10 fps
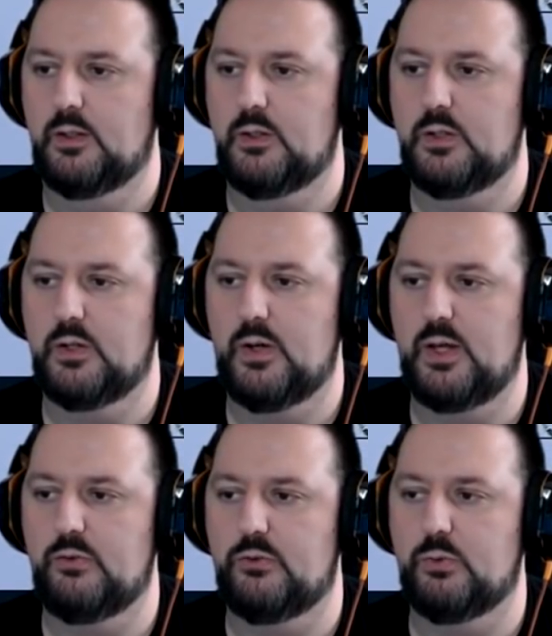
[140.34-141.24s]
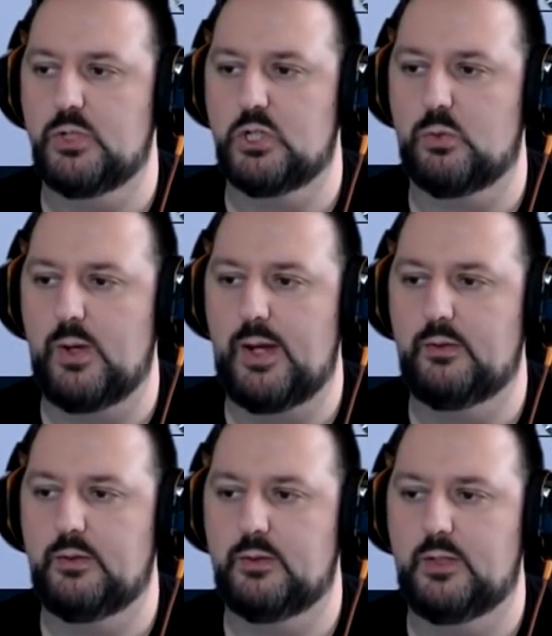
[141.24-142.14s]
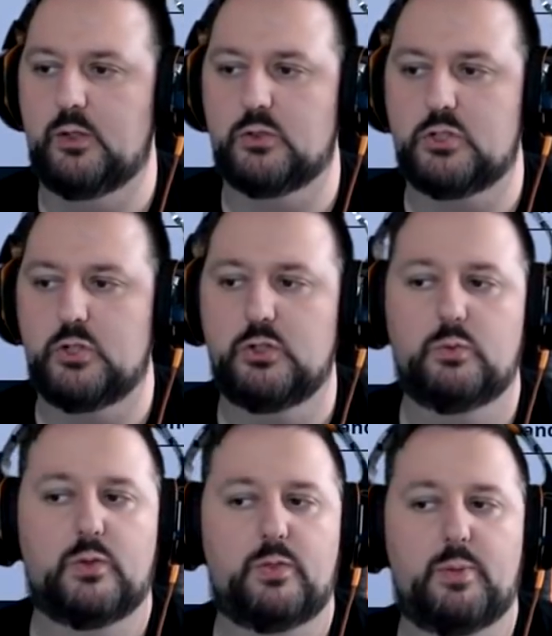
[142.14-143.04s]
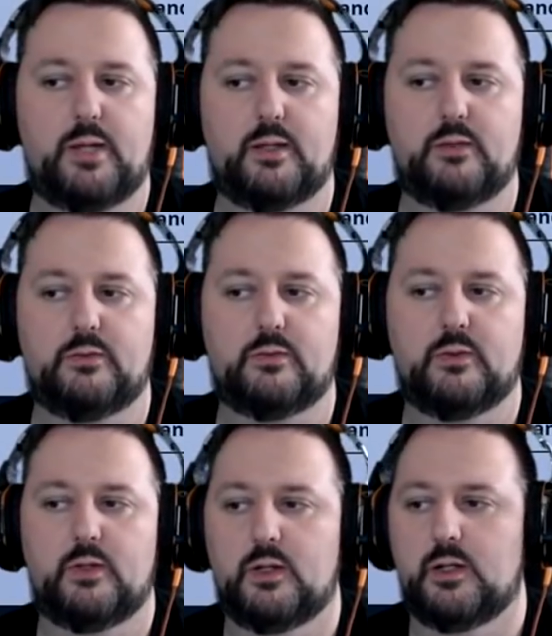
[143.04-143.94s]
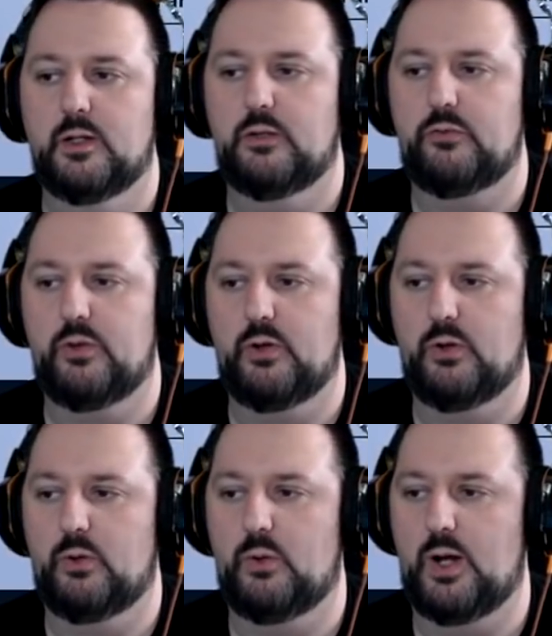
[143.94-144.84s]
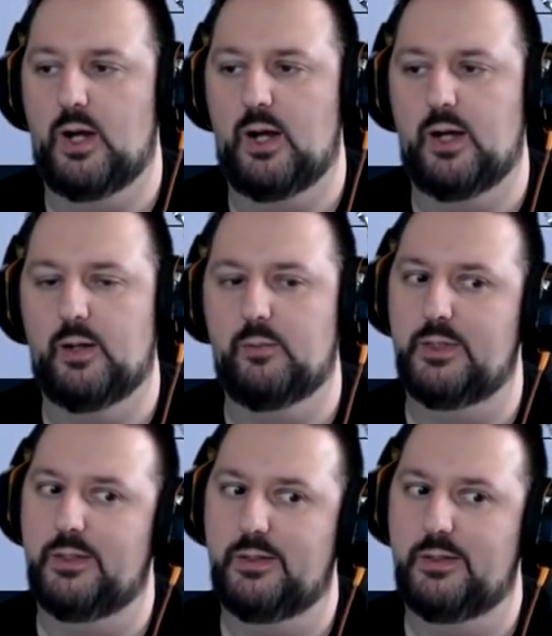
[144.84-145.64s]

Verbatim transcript: You can go ahead and switch it around. It'll show you what the ping is. So I'm um,